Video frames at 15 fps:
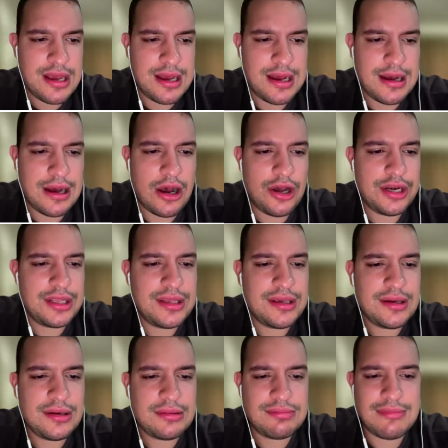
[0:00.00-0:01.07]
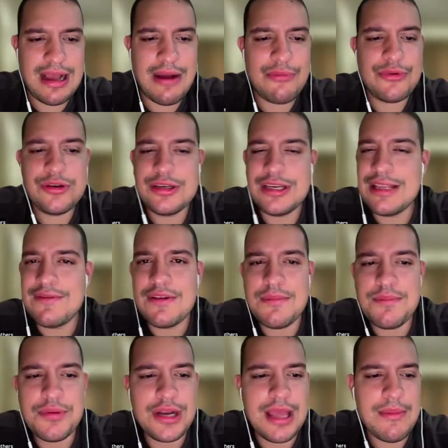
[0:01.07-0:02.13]
On here, I wouldn't
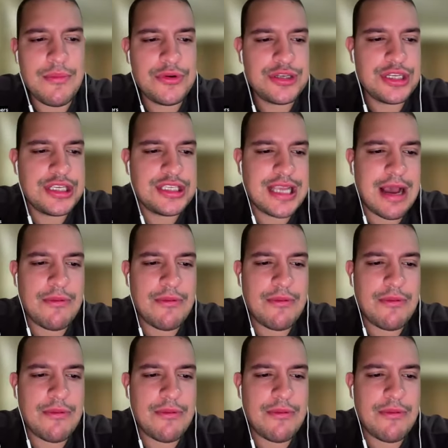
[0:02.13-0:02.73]
even put emojis.